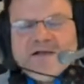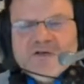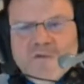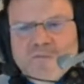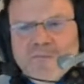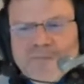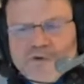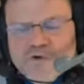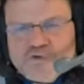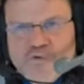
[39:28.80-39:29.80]
So
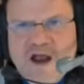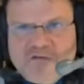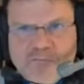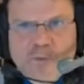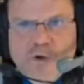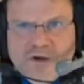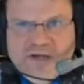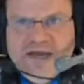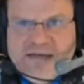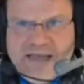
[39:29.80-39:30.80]
your draft board
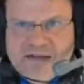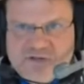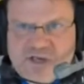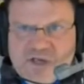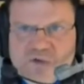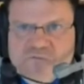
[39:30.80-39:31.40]
dictates to you.